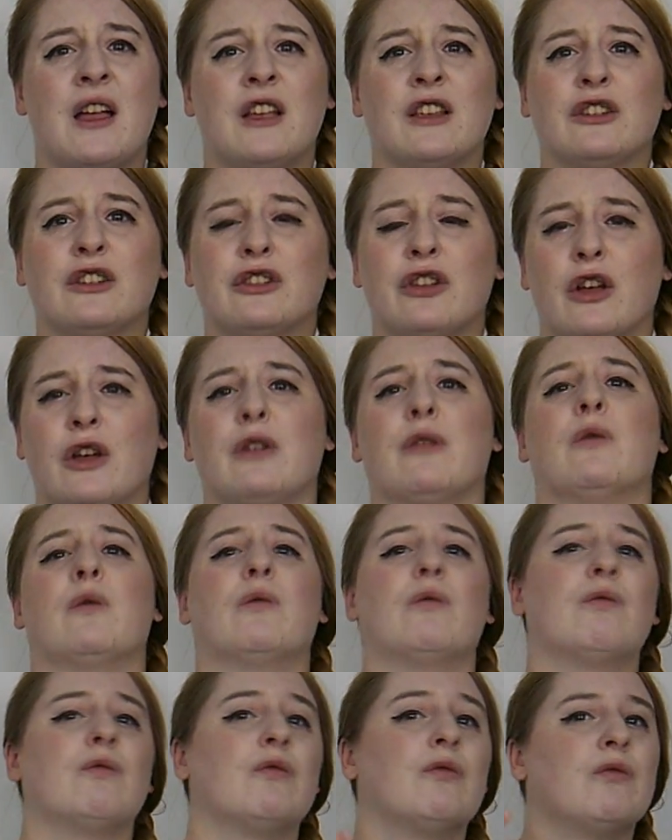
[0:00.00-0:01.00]
So
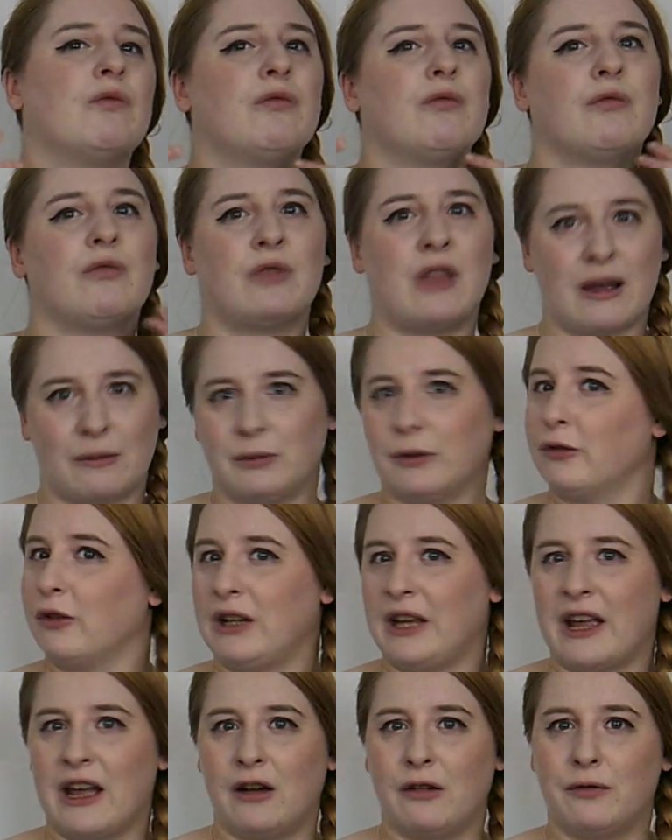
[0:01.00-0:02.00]
that was
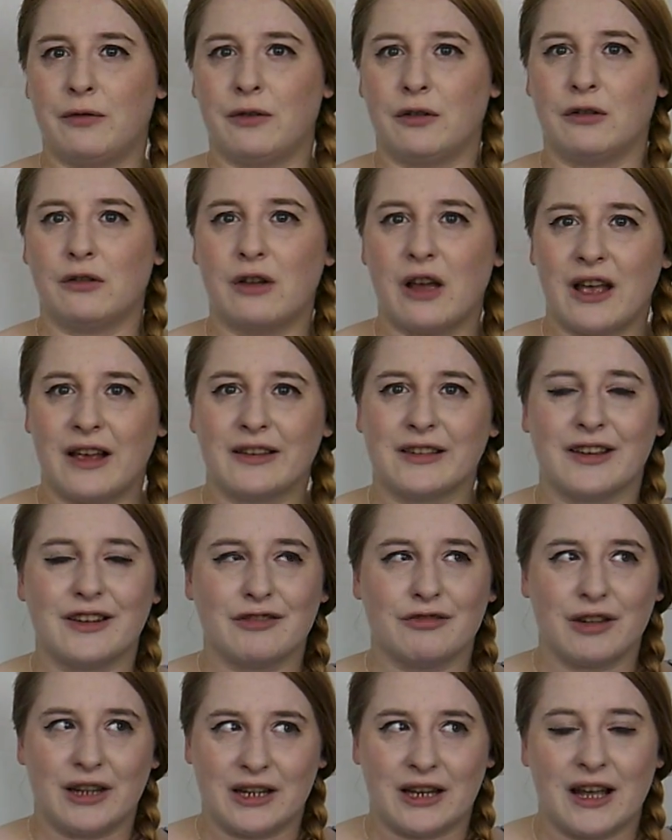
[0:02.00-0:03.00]
really helpful as a
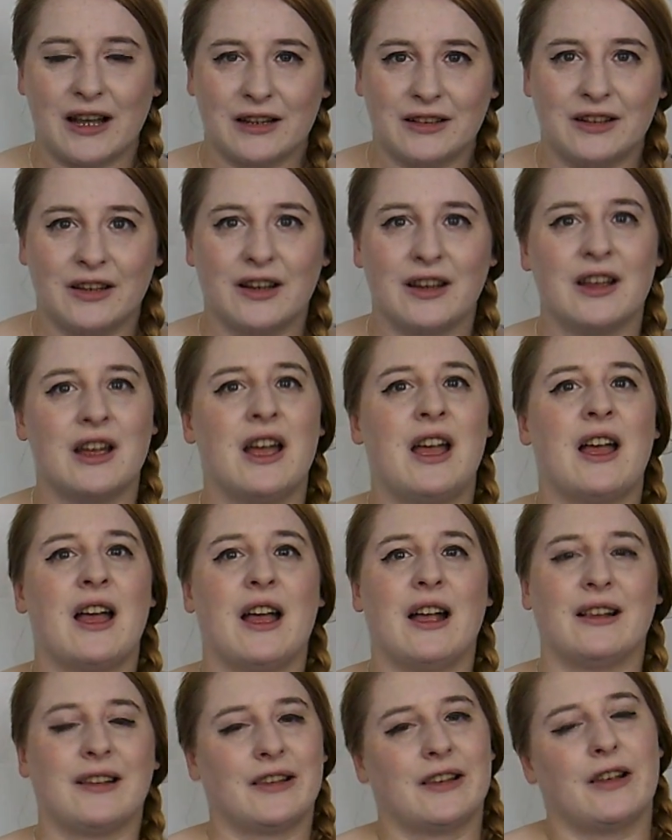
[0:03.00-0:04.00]
reenactor,
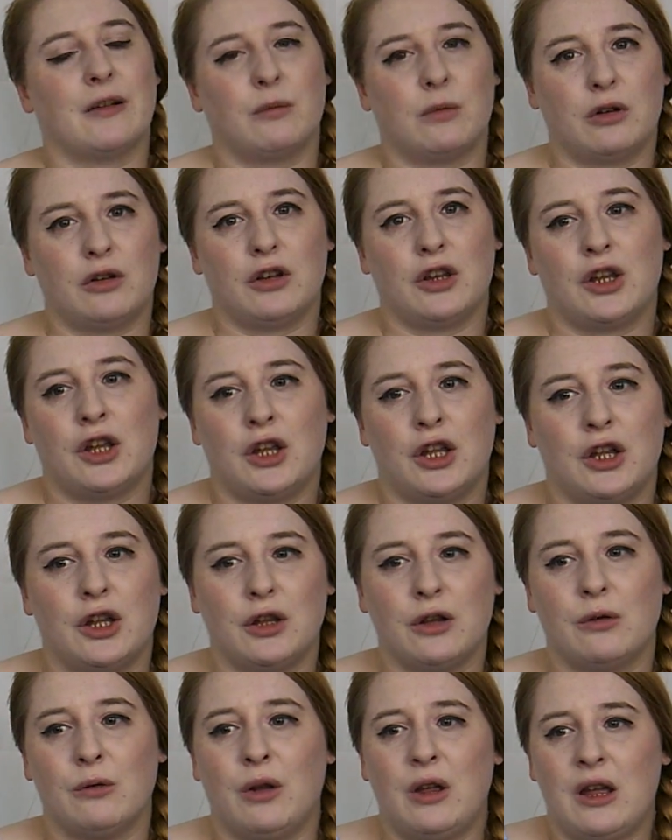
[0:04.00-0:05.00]
as someone
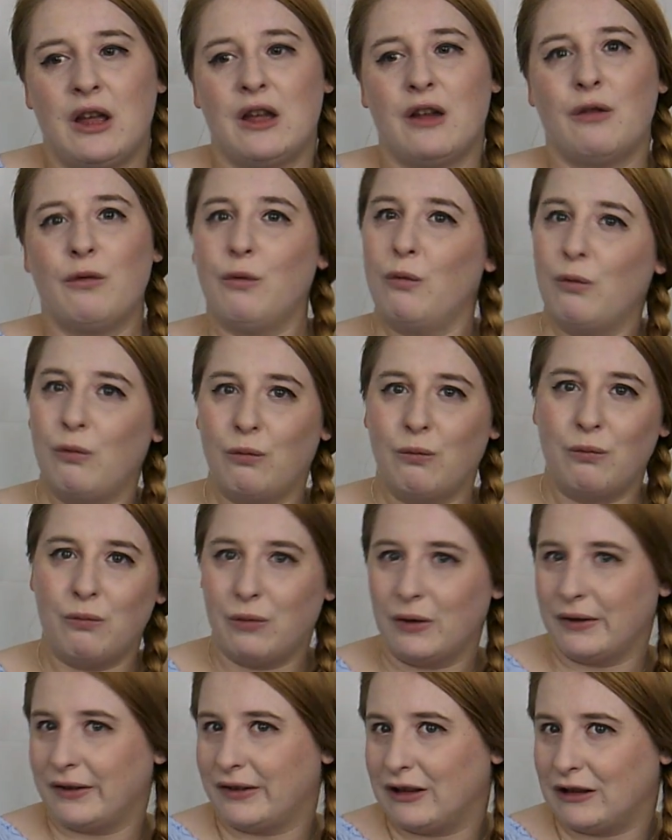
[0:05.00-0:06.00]
who
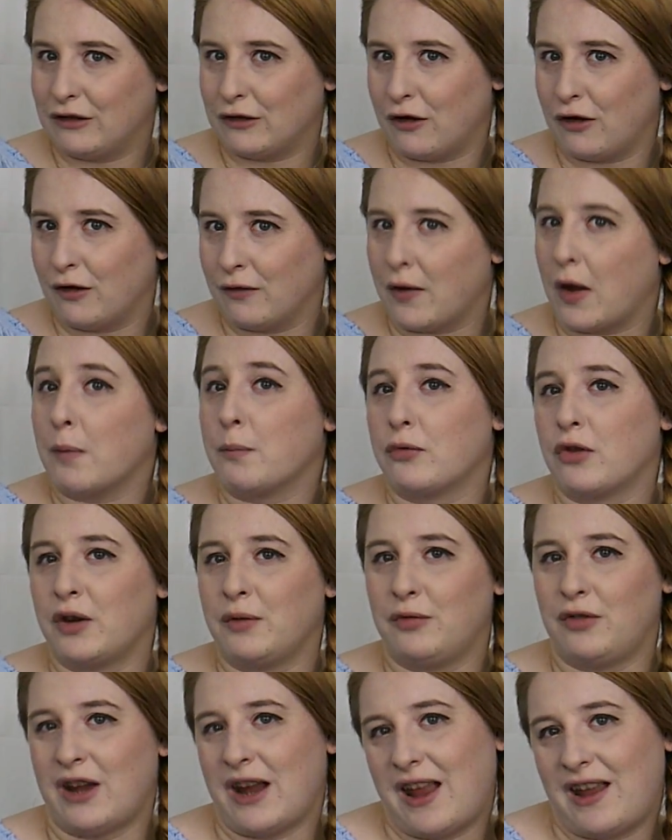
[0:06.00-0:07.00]
wants to sort of
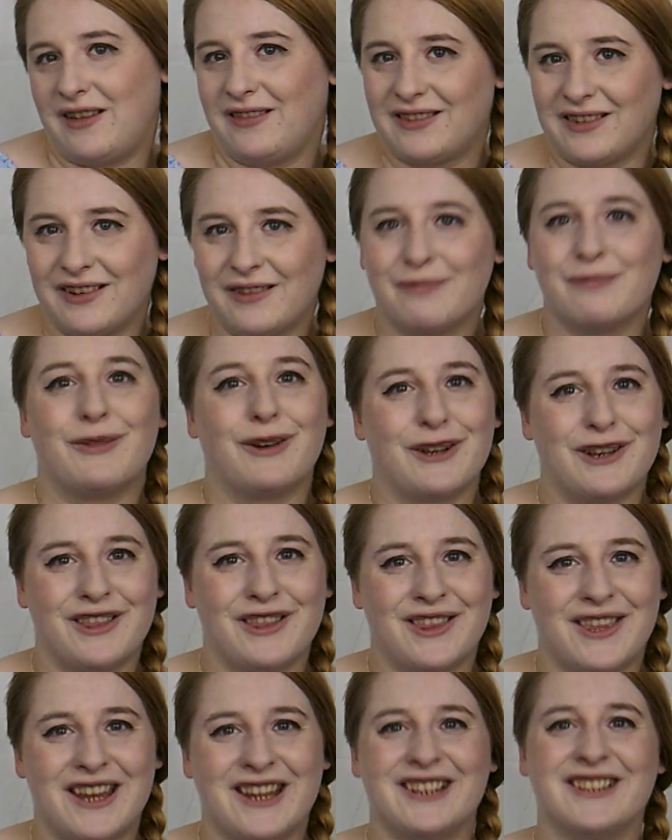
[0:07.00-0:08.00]
appropriate modern
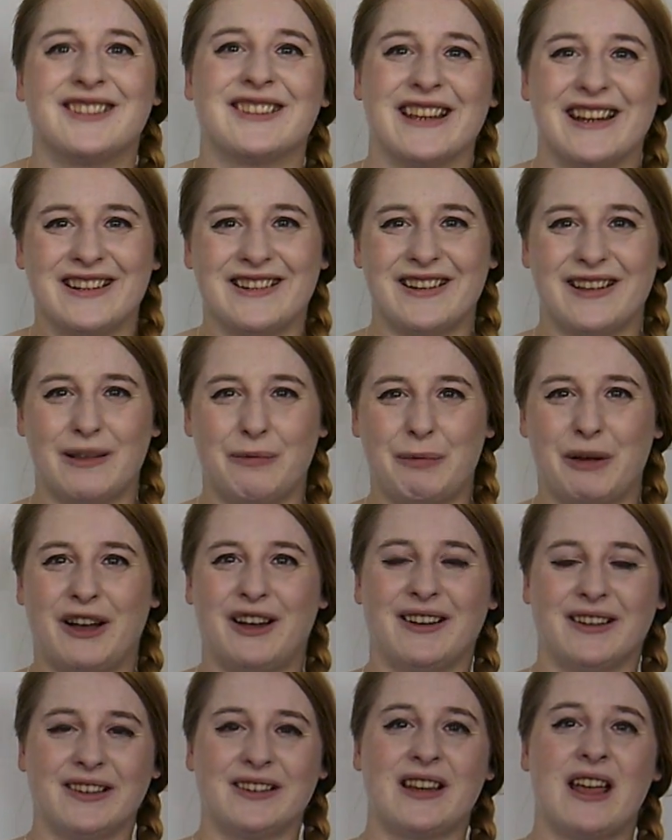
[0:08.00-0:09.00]
things into the
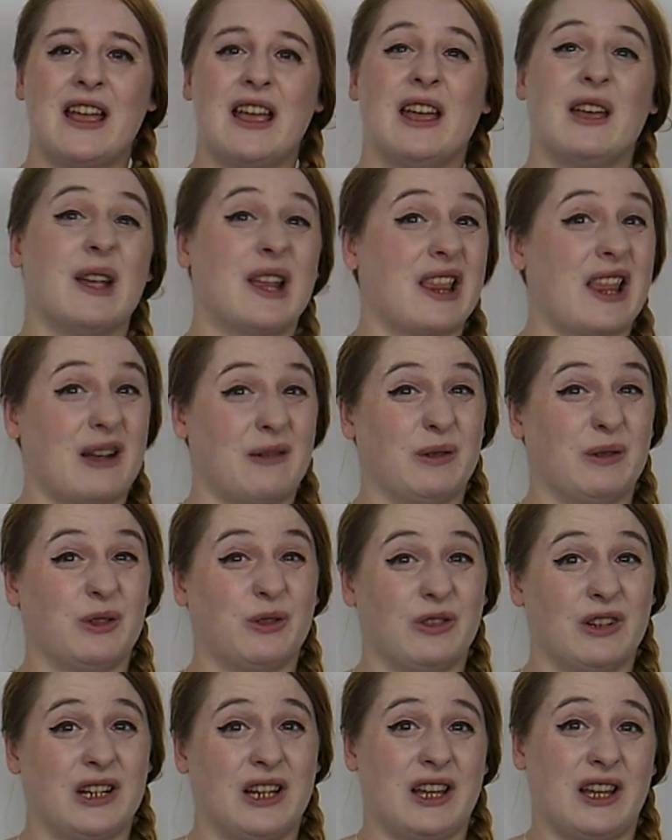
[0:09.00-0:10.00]
past. That was
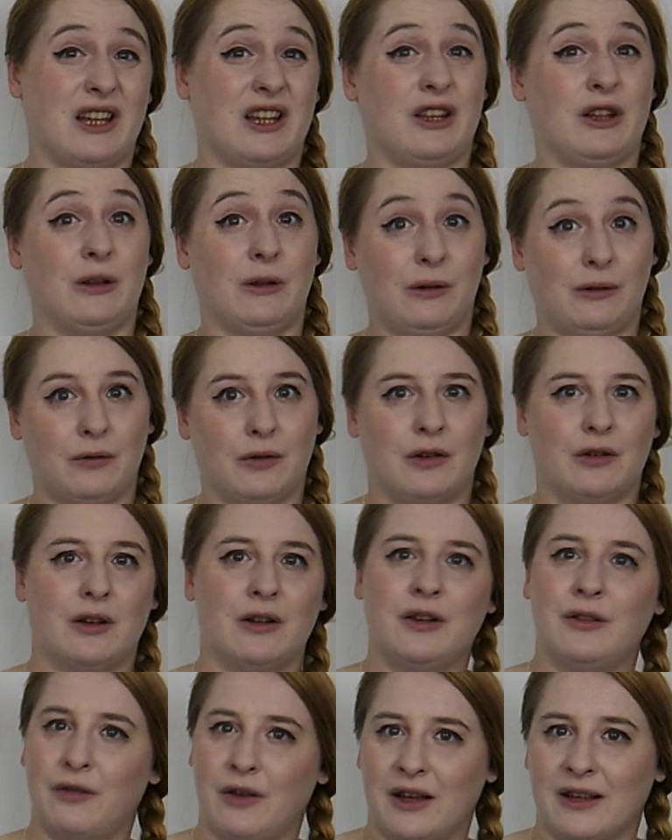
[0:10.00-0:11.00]
really useful
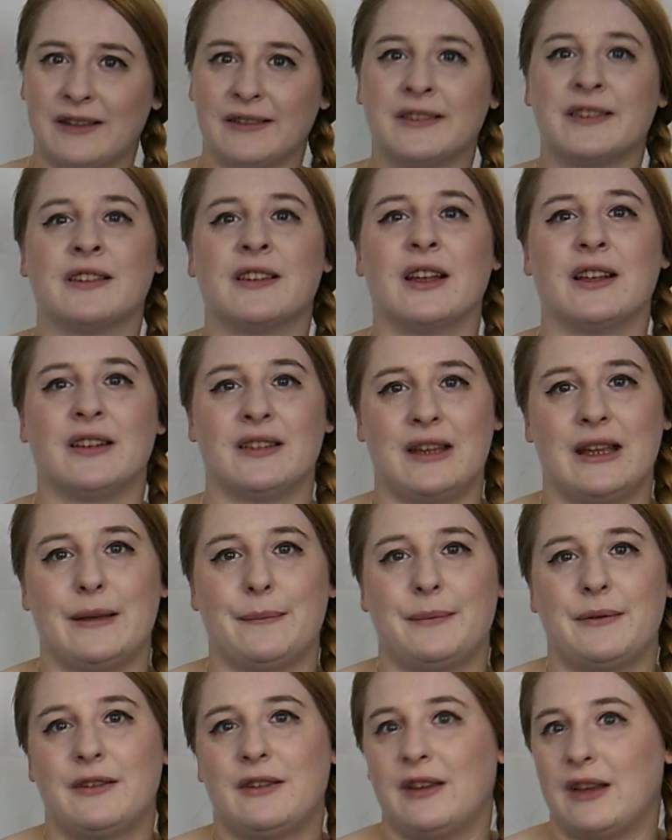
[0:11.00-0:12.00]
advice and
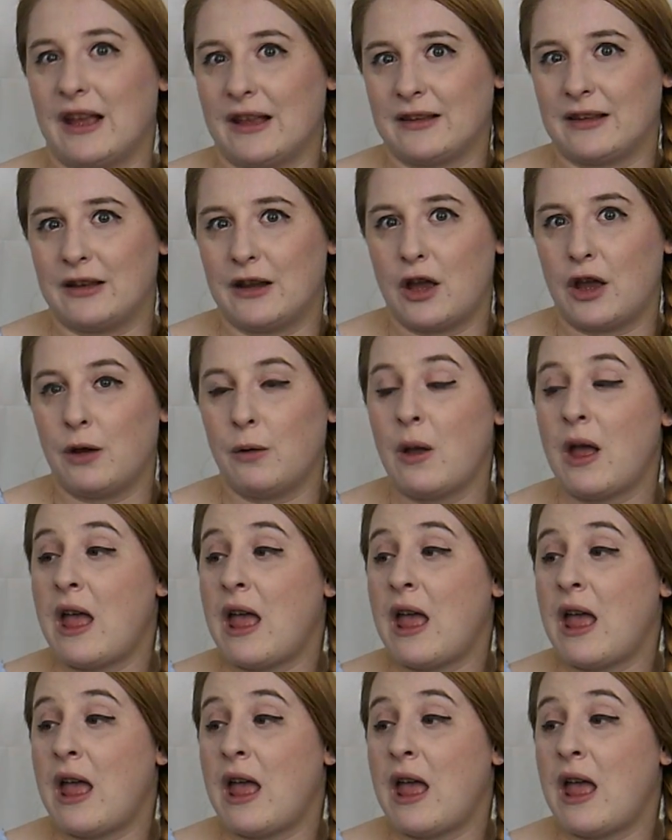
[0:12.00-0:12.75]
tips to get to know.